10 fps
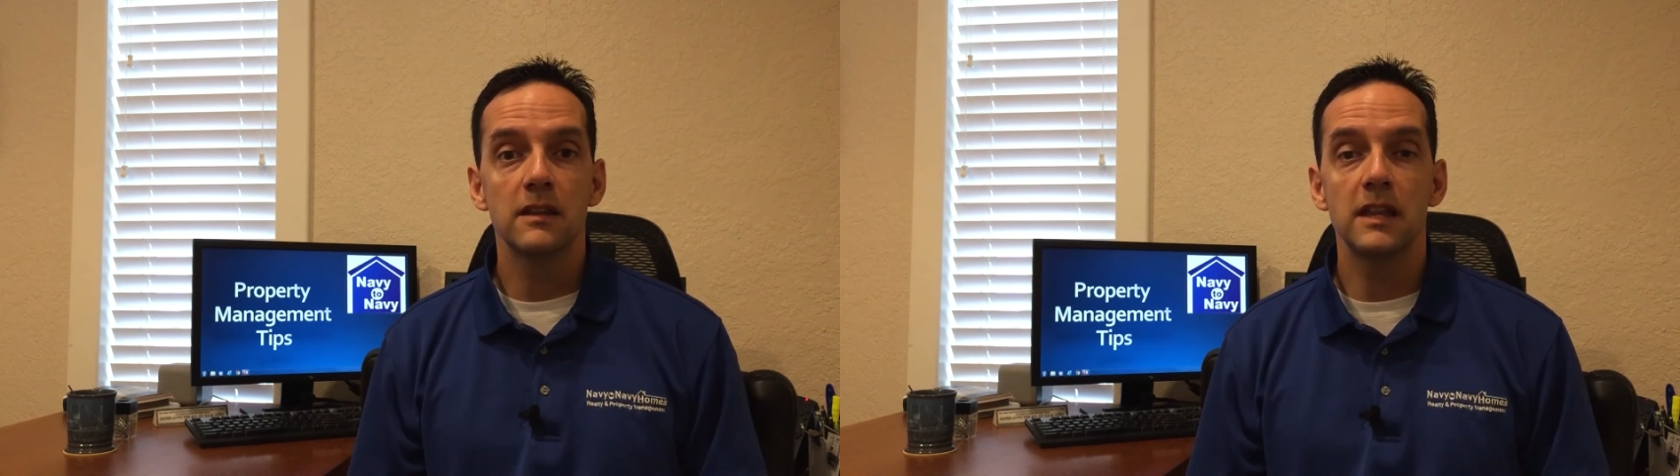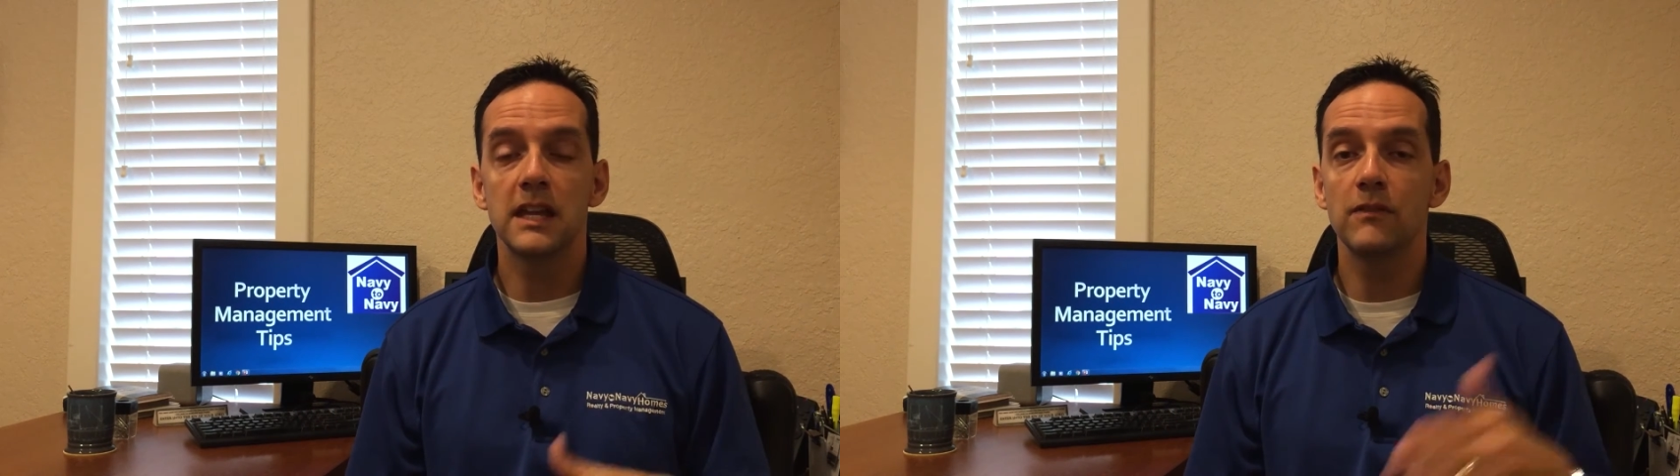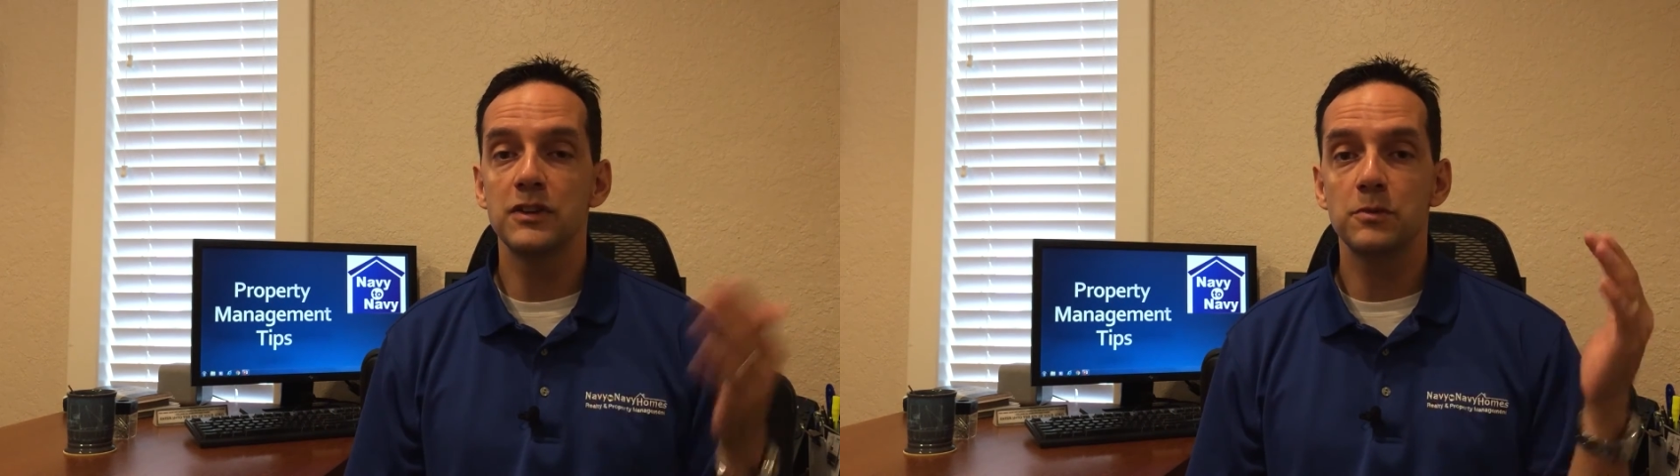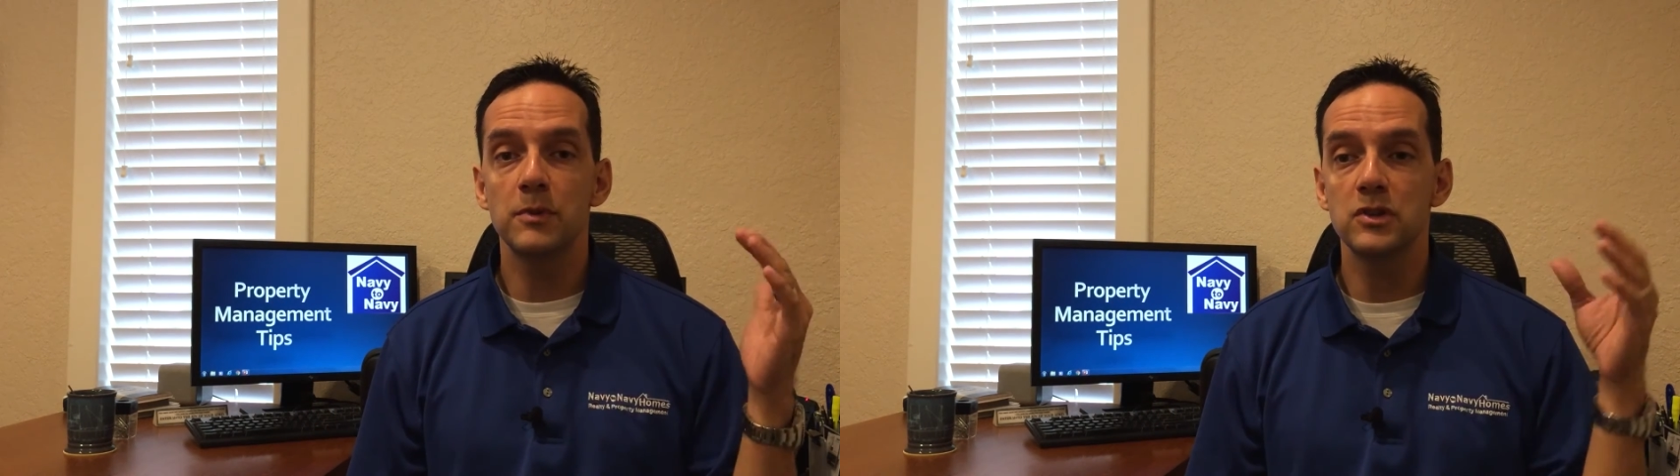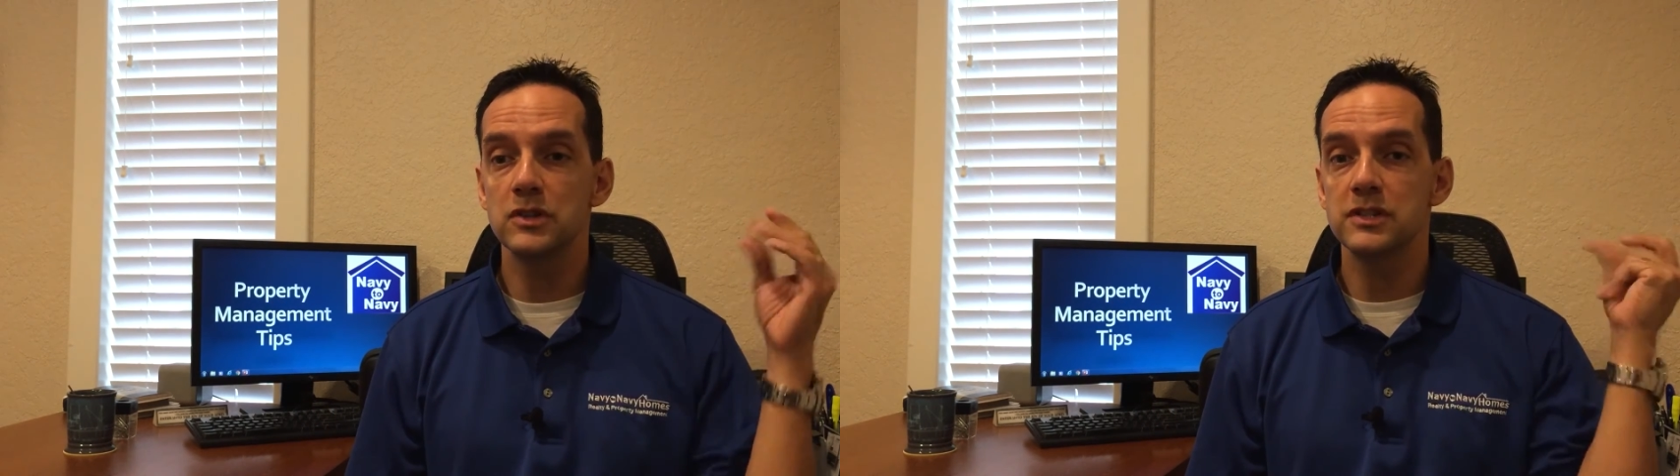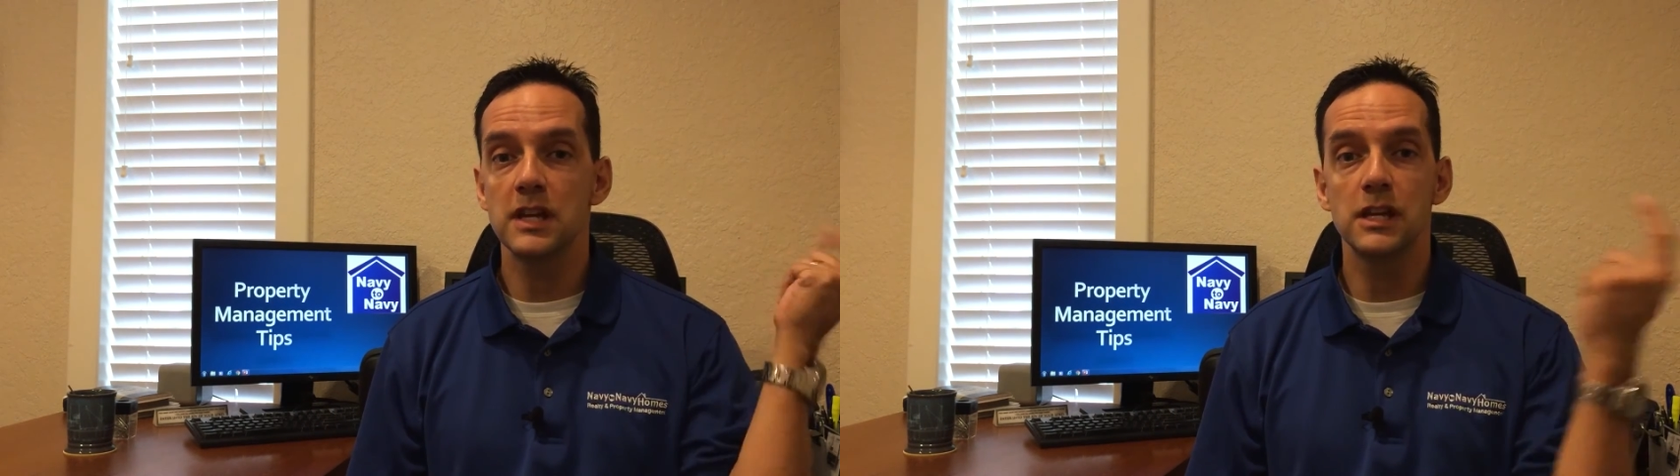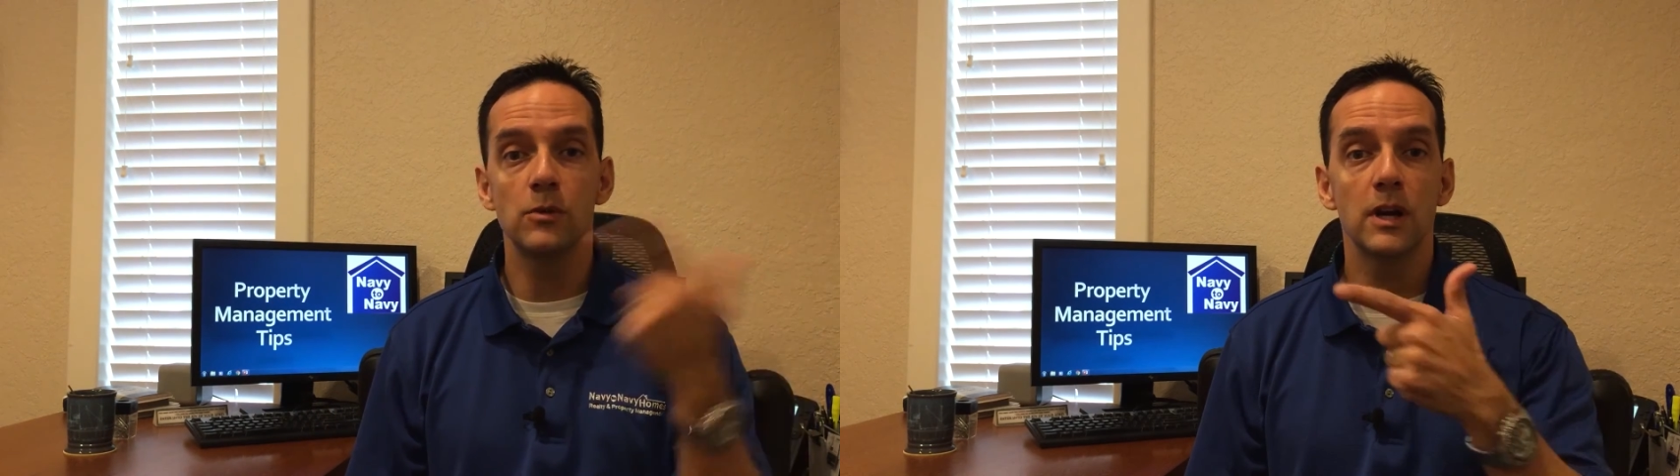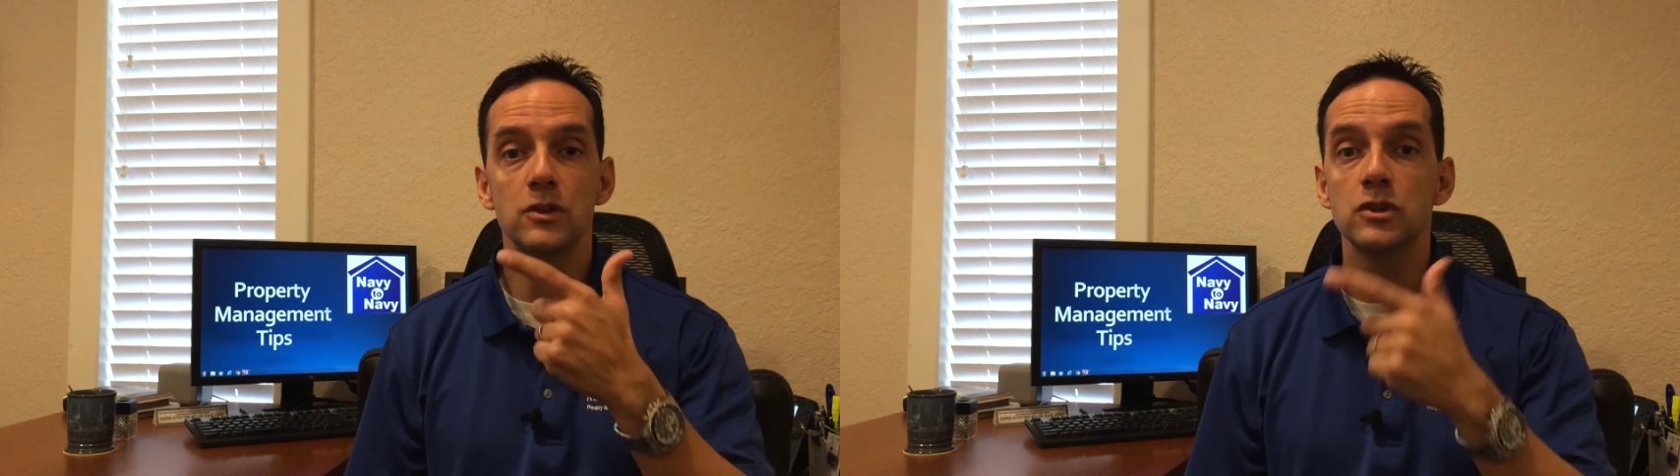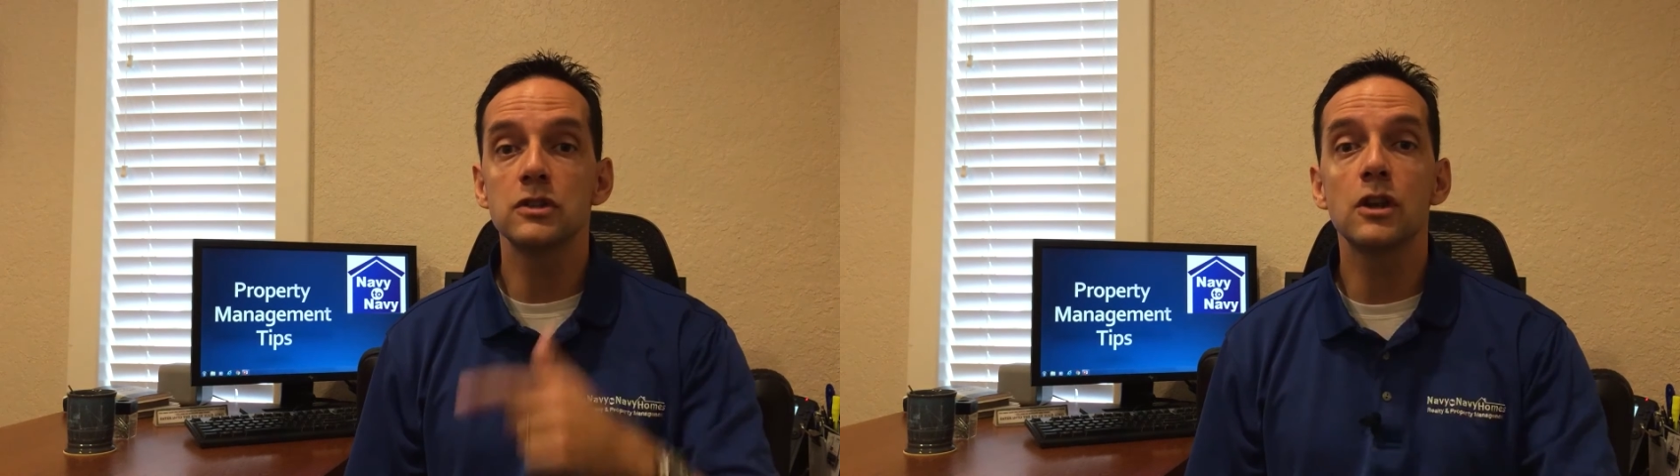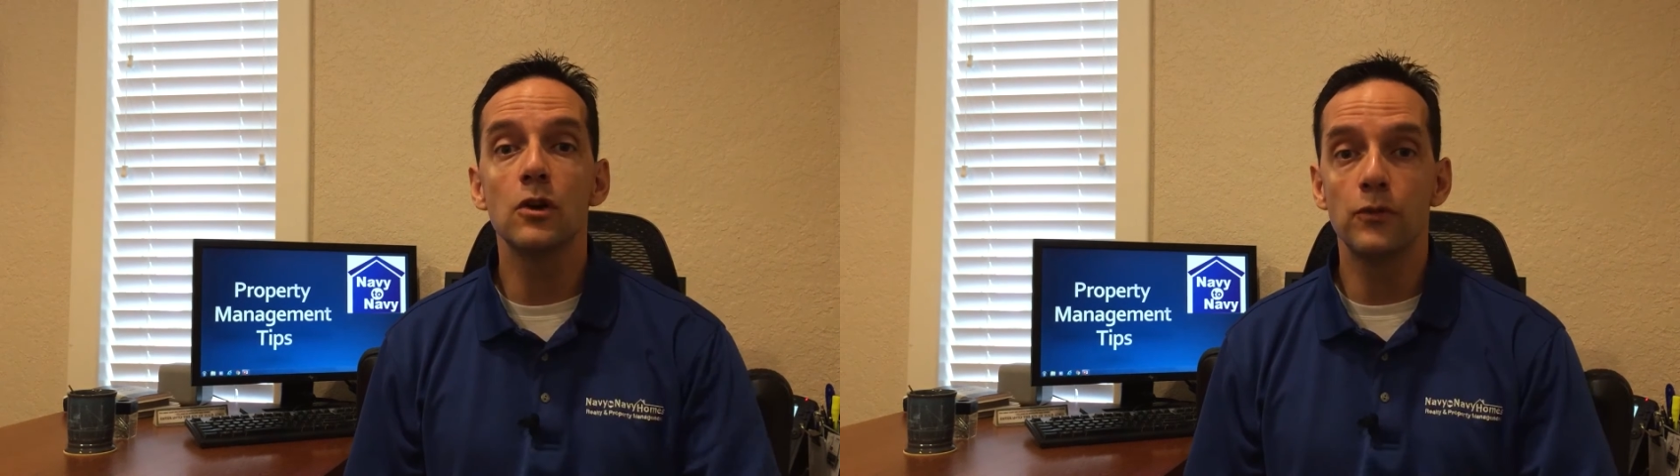they give us permission to say, you know what,
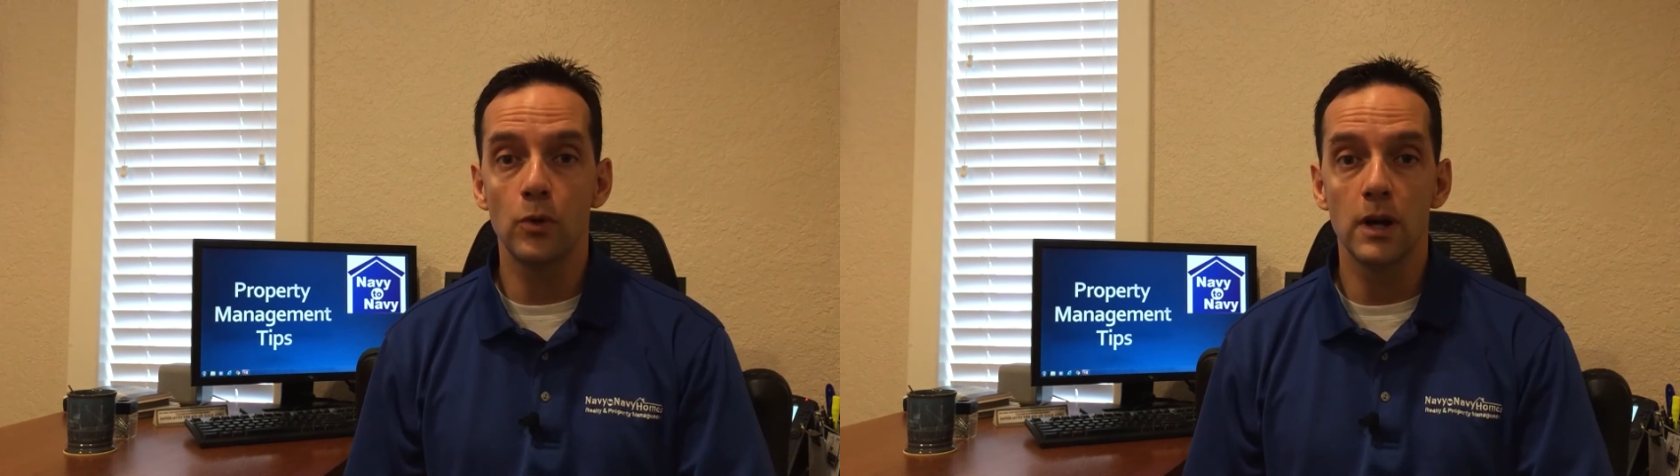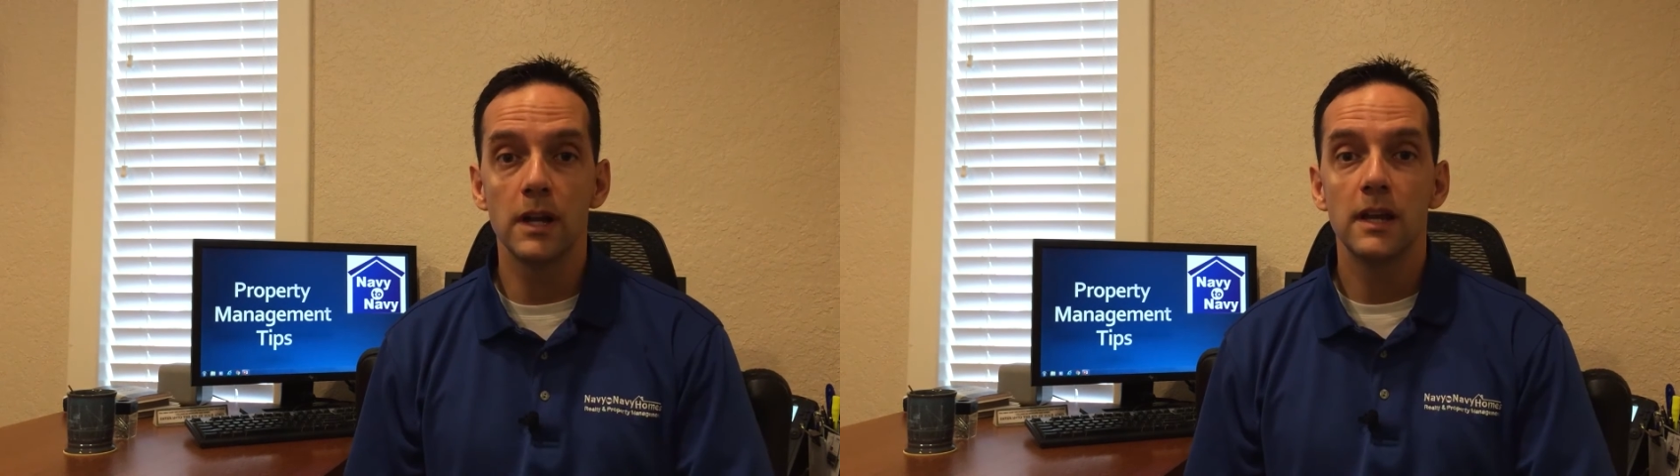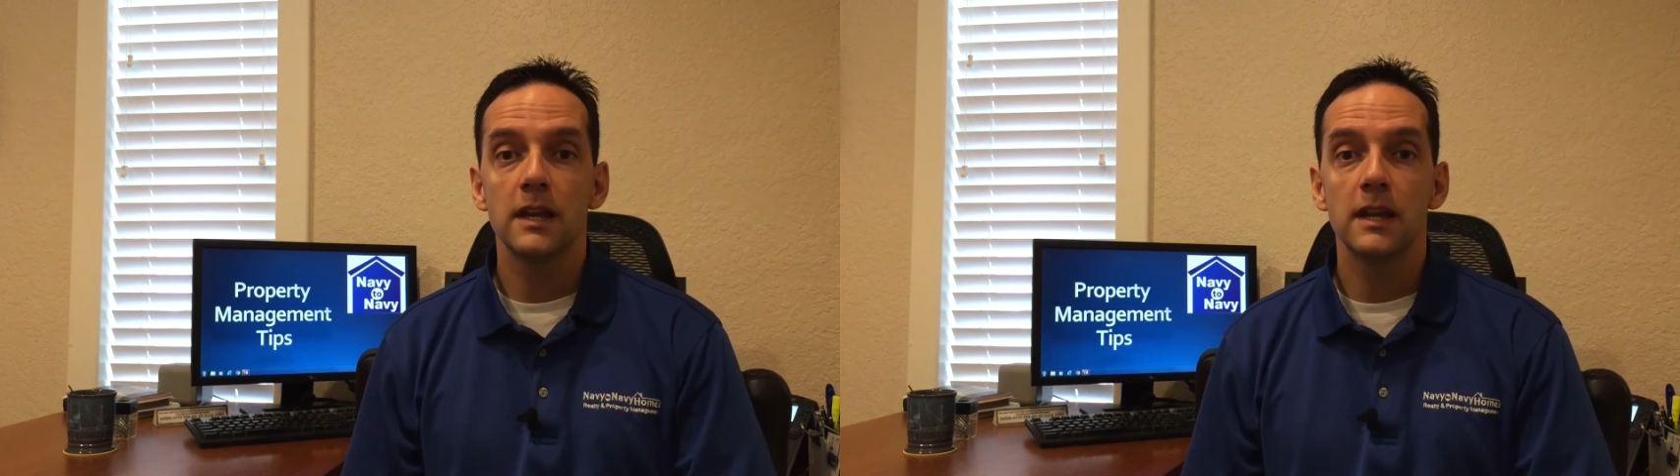just go for it,